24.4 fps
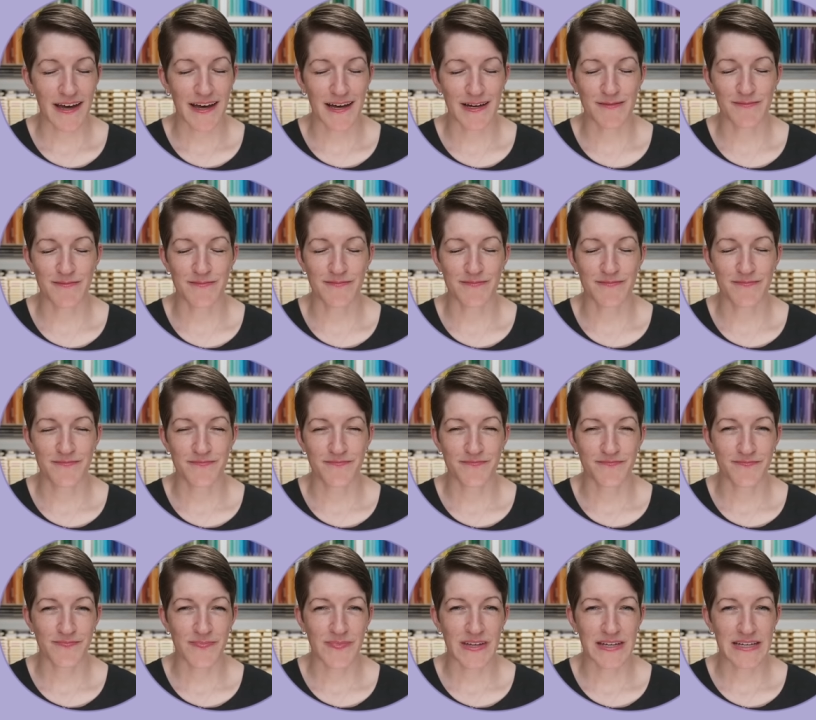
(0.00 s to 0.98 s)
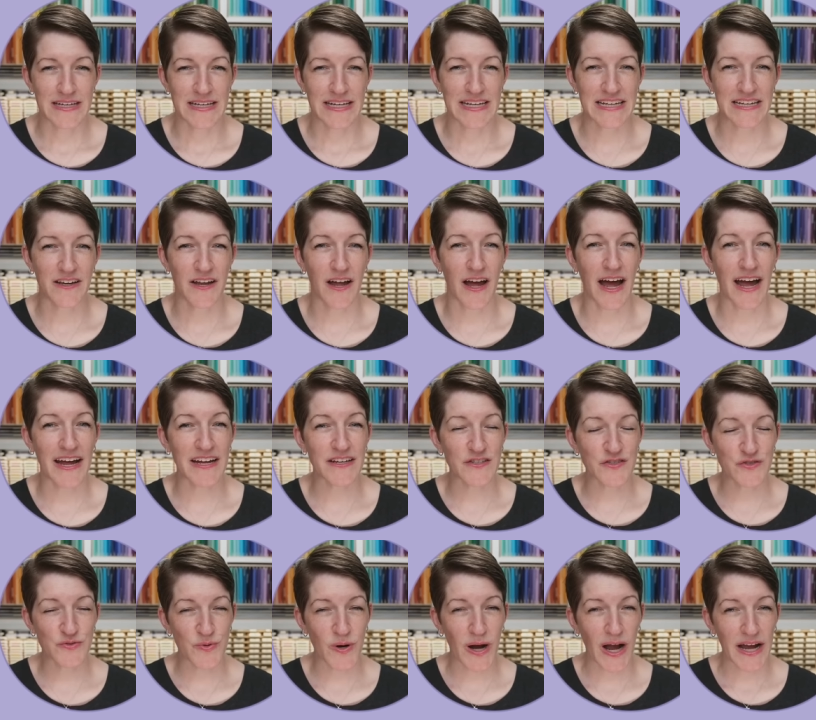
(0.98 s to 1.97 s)
Um, it, I
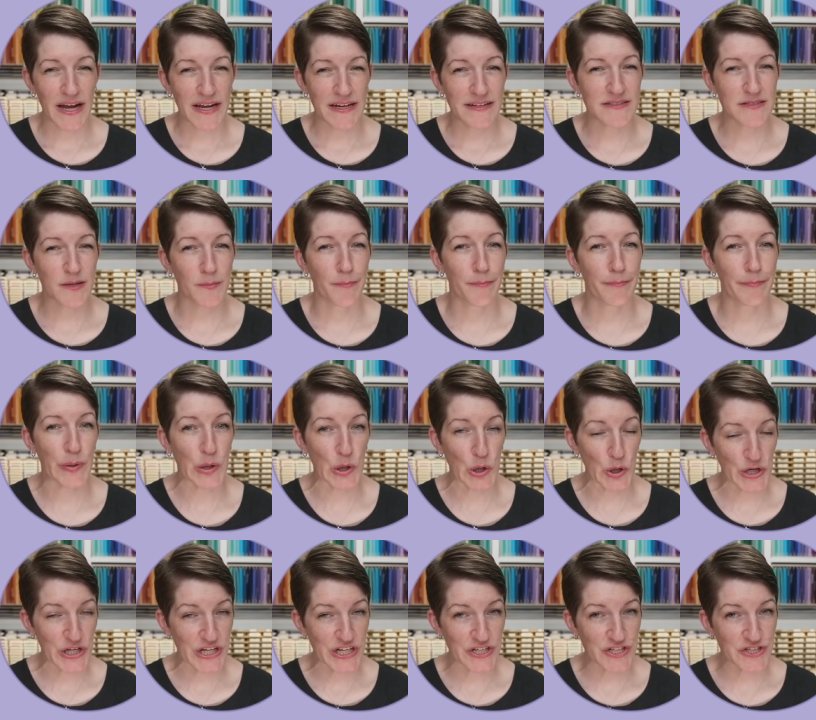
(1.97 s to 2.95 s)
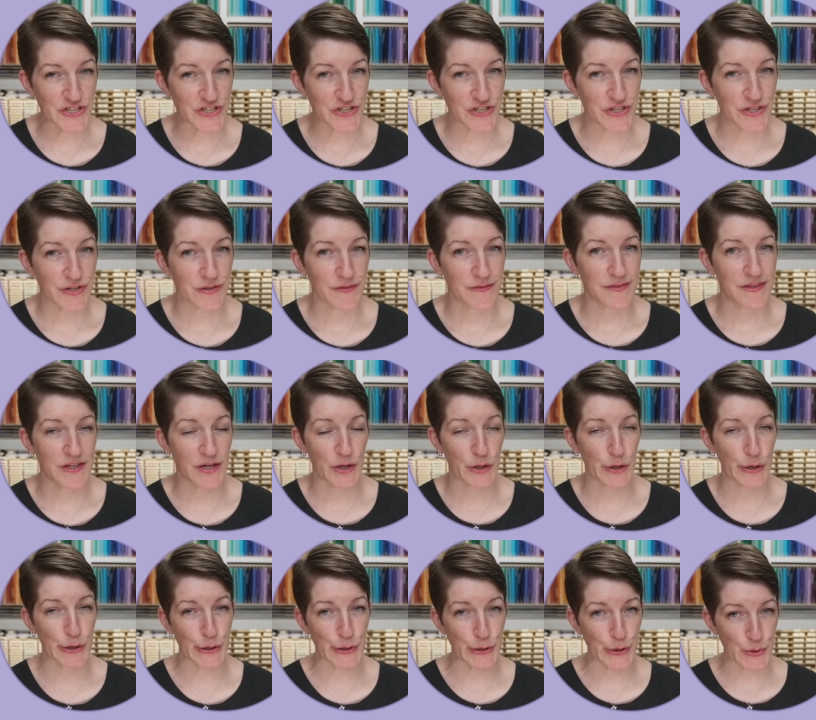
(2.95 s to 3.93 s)
try to burnish the
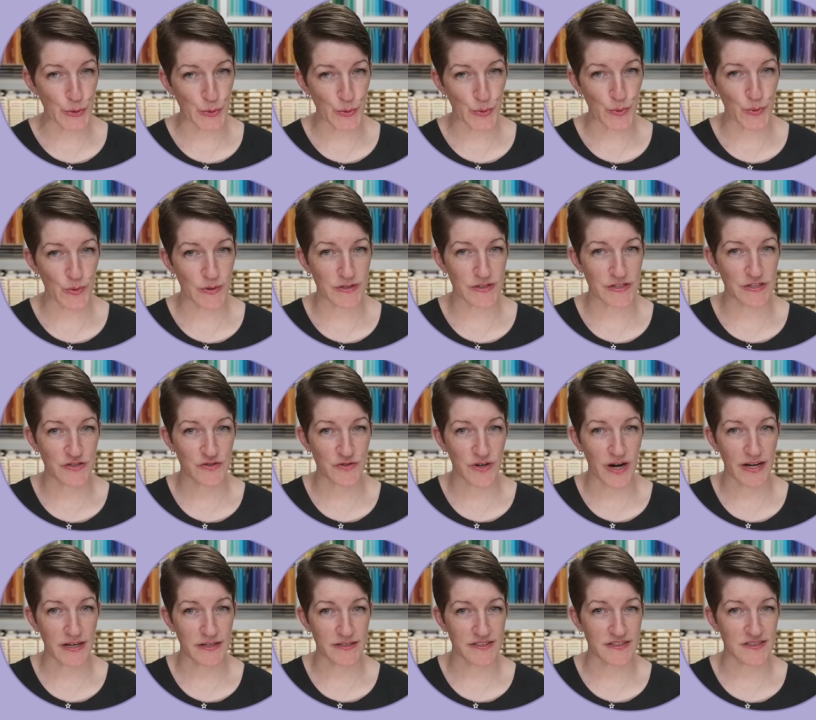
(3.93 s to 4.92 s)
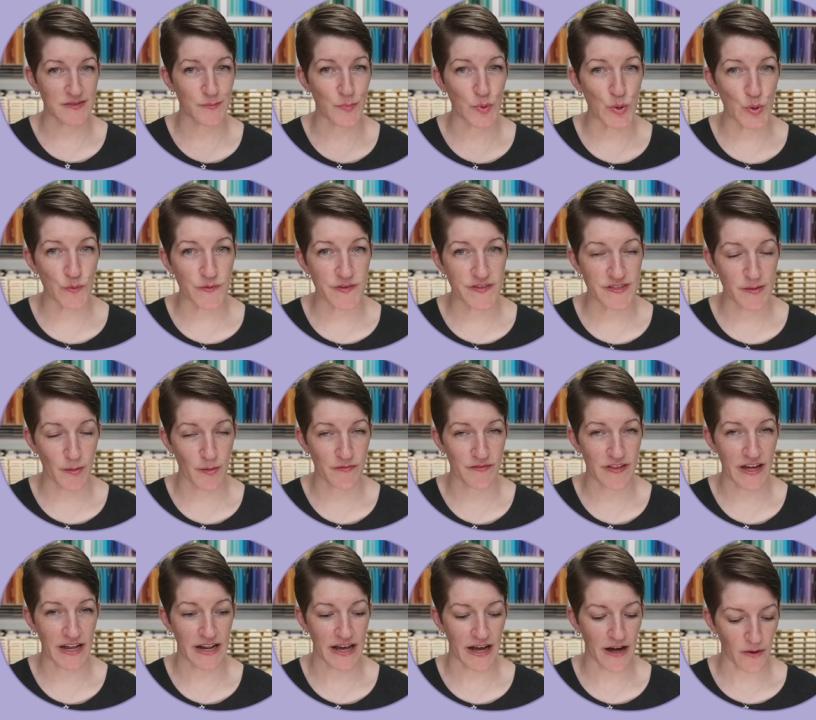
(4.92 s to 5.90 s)
glue to try to smooth some
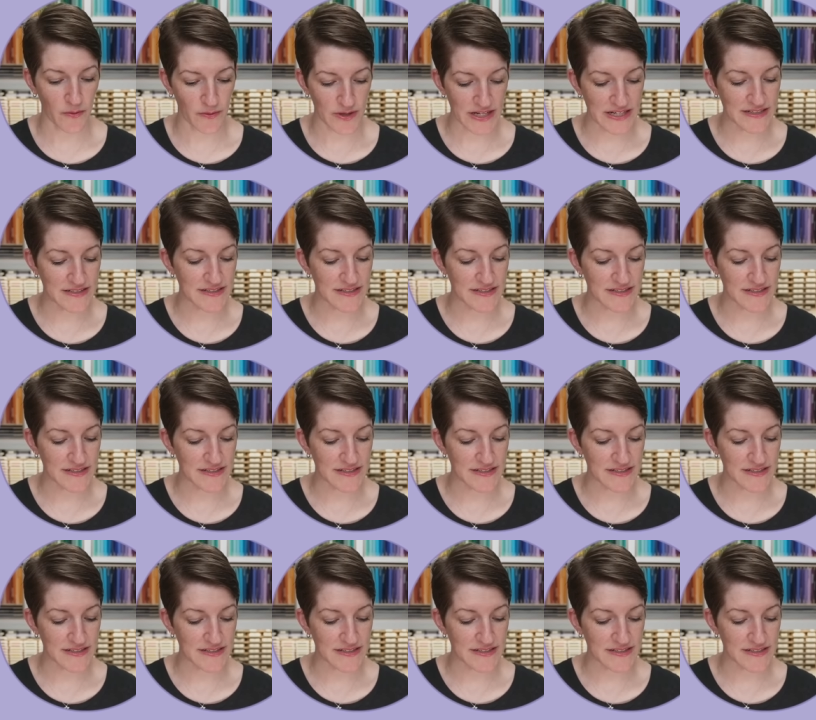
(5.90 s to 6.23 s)
of that out.